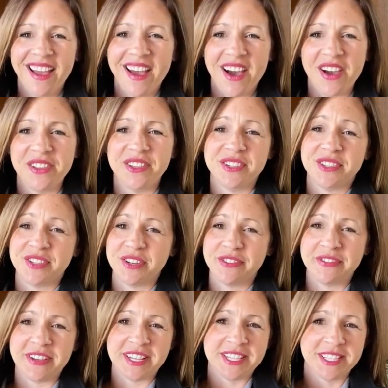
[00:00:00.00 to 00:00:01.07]
On the
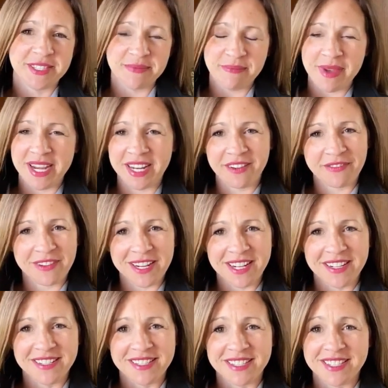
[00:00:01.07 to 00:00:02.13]
surface, many
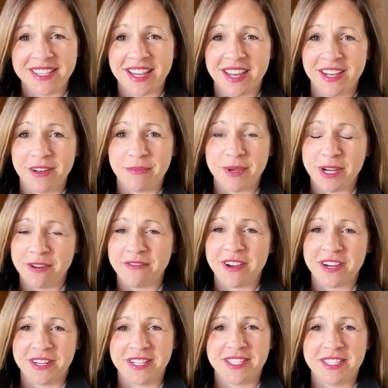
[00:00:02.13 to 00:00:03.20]
feeds can appear
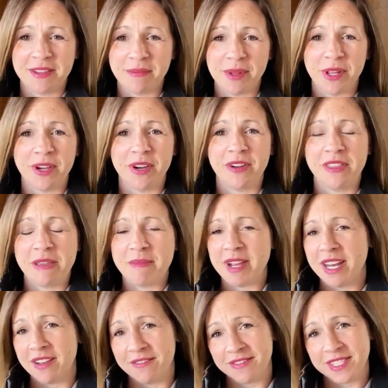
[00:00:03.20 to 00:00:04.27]
very similar. They might
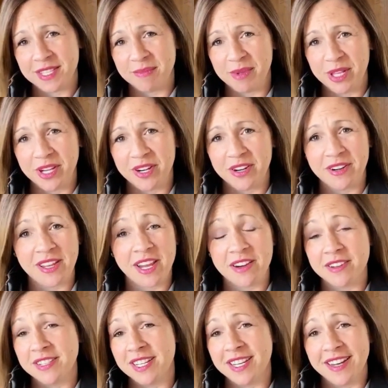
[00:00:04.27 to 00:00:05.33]
have similar
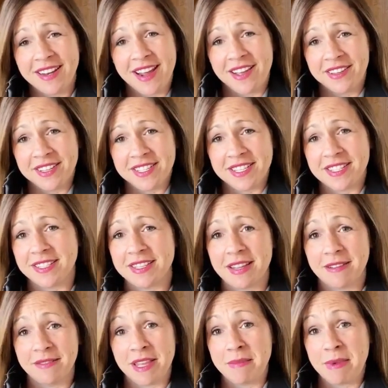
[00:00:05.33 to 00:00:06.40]
guaranteed analysis.
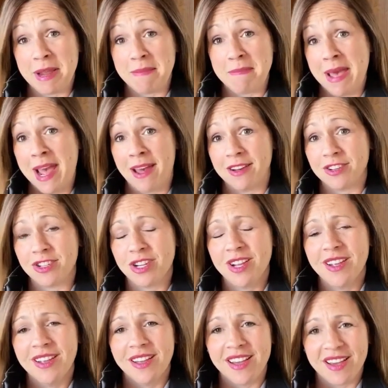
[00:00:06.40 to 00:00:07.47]
They might match.
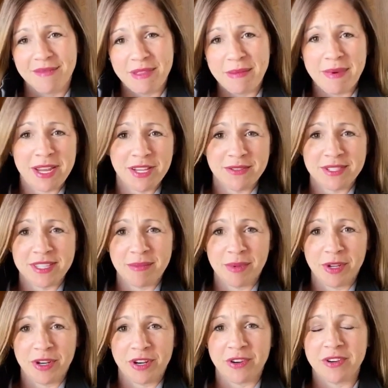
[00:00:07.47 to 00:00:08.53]
They might use
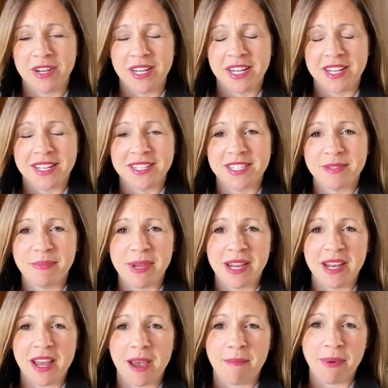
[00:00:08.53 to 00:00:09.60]
similar ingredients,
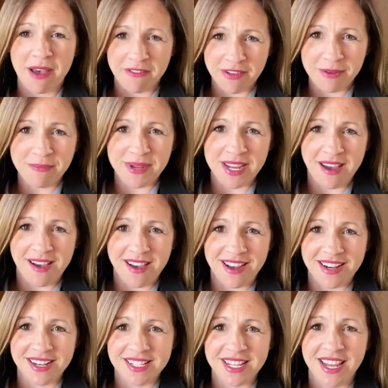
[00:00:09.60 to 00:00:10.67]
but above and
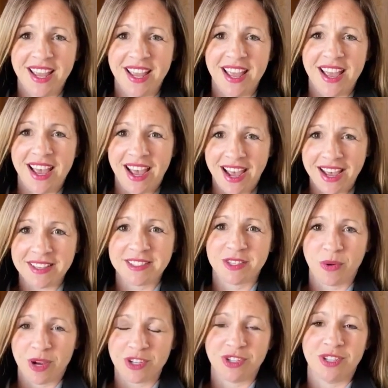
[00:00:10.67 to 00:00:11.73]
beyond, ask
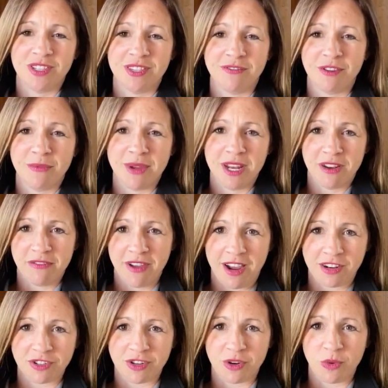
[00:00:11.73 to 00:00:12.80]
questions of your
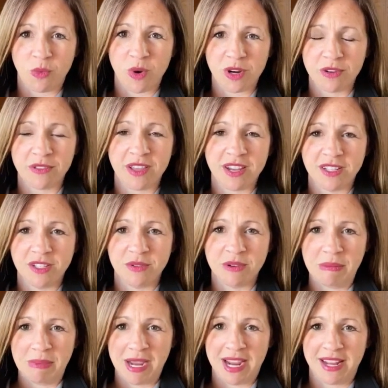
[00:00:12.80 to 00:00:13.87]
manufacturer. What are they
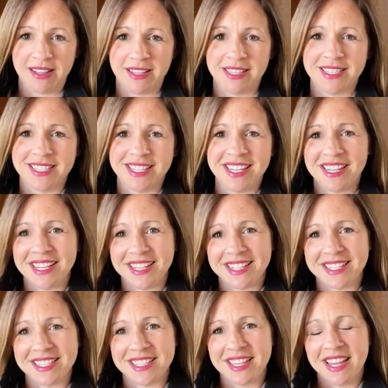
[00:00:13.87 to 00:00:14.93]
doing behind the
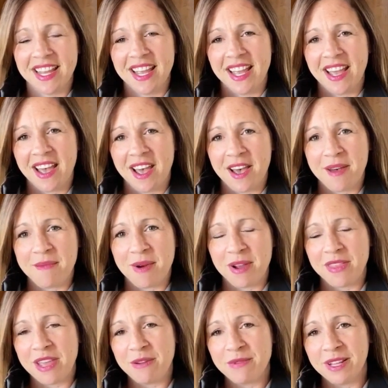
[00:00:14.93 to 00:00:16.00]
scenes? Are
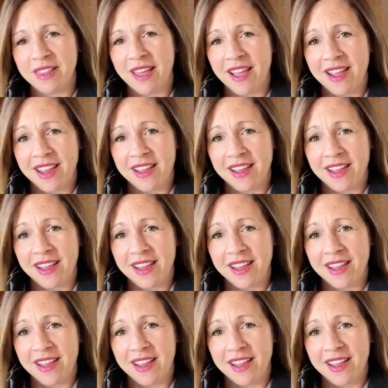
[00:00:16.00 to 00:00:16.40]
they relying